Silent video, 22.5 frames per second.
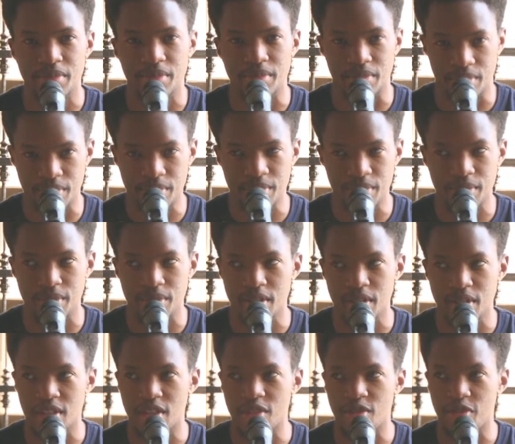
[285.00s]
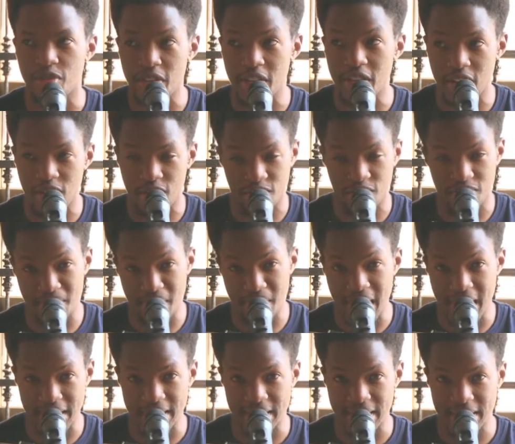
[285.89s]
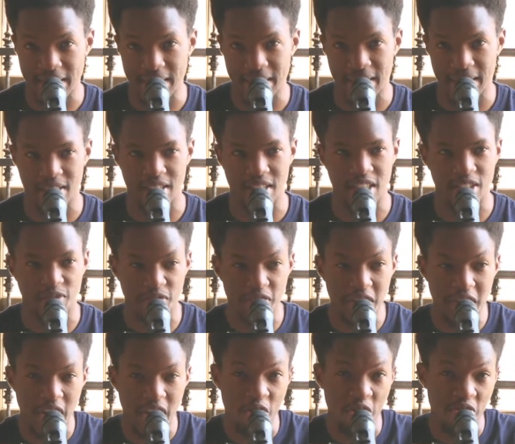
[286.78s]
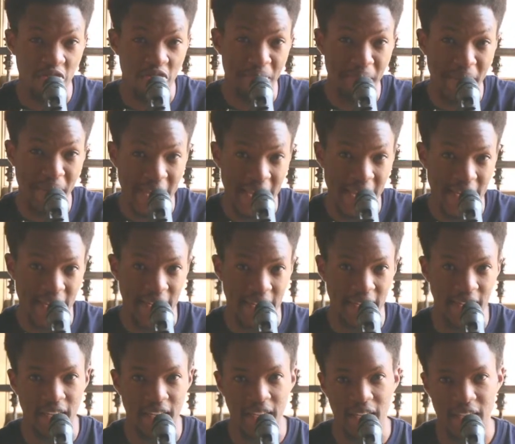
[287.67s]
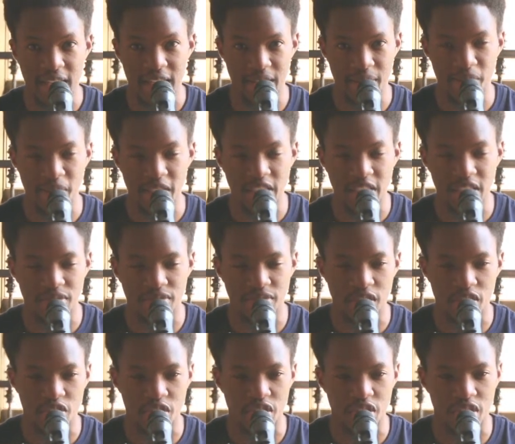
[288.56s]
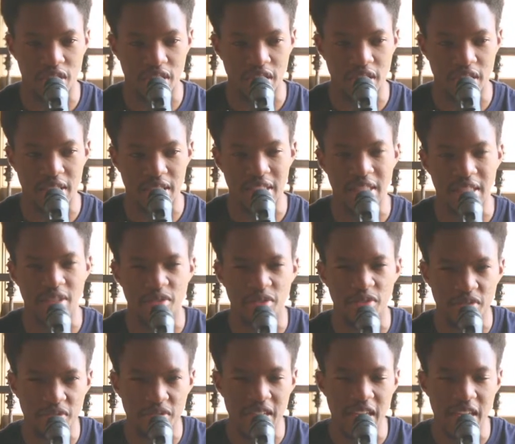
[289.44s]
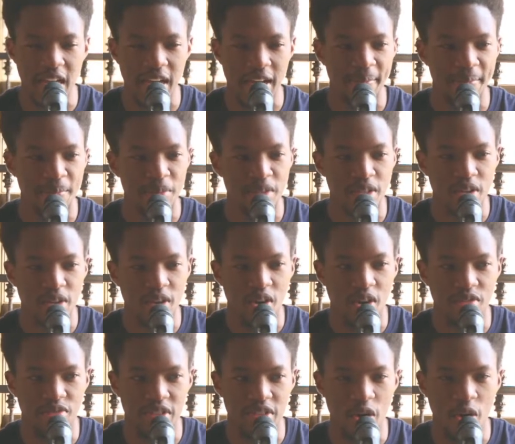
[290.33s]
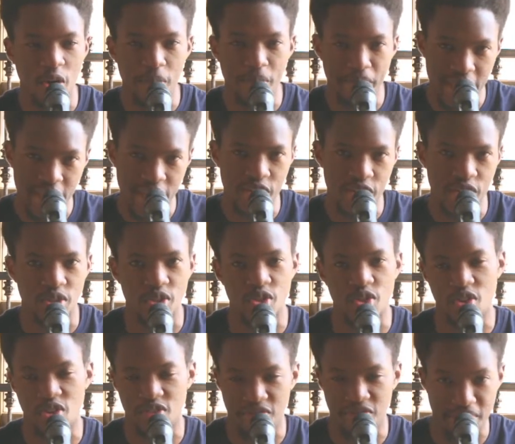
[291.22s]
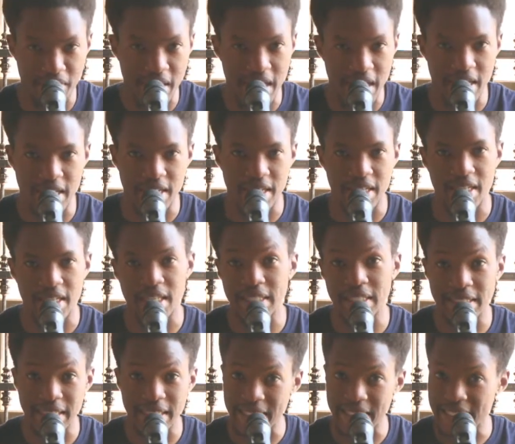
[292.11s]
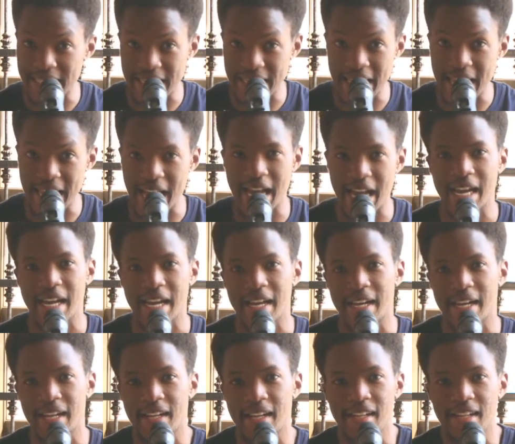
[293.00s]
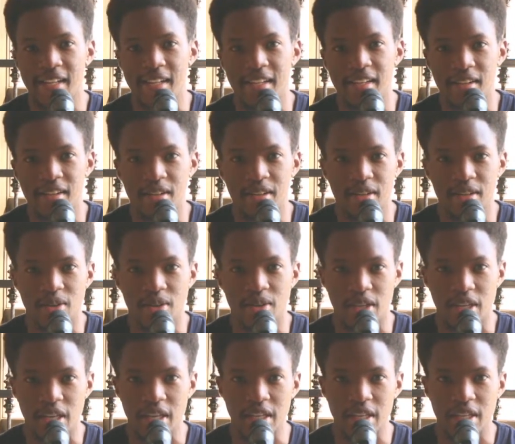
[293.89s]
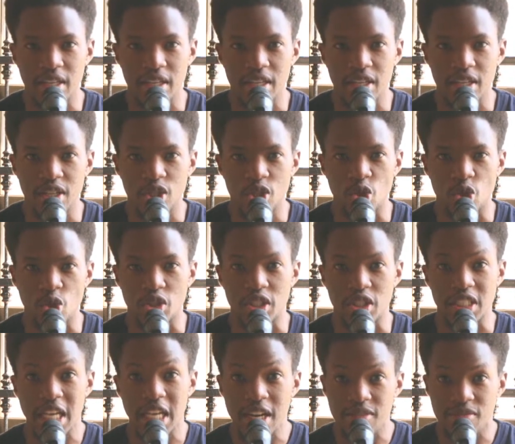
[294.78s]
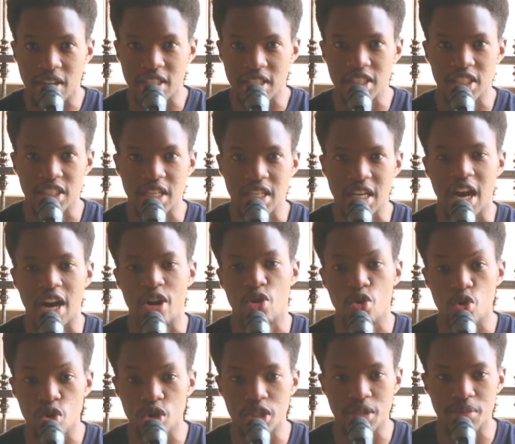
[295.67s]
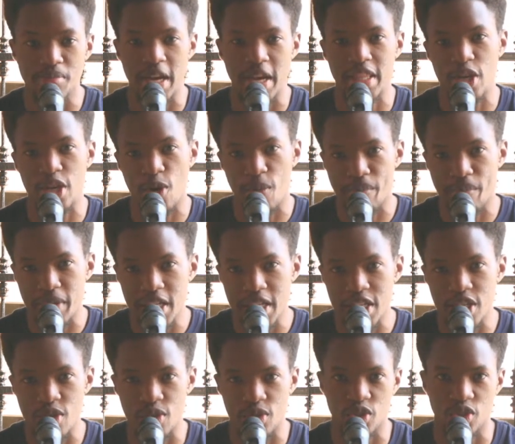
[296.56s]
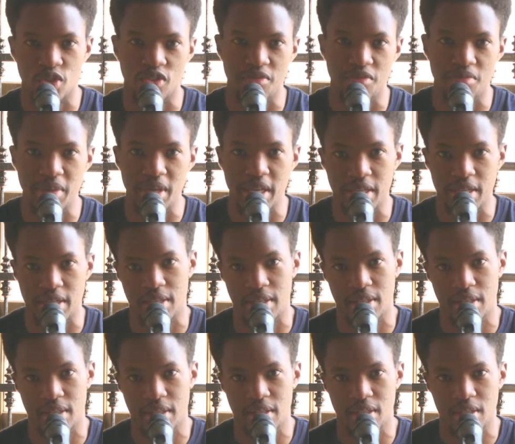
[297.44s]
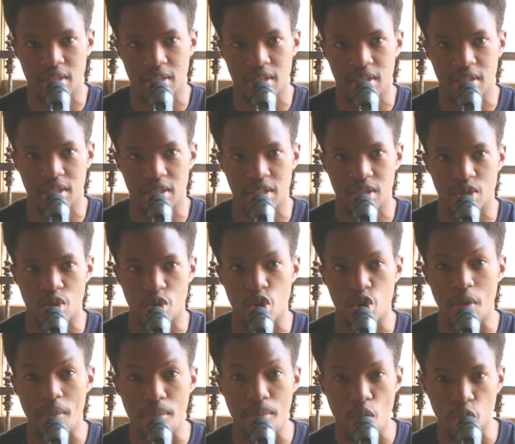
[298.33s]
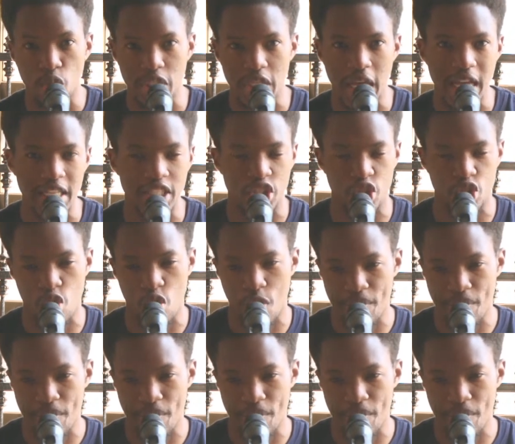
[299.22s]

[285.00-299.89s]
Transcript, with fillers: Mm -hmm. The fear of man the fear of men. The message version says that the fear of the opinions of men is a snare. Okay? So servants are ruled by the opinions of men. You know, your boss has your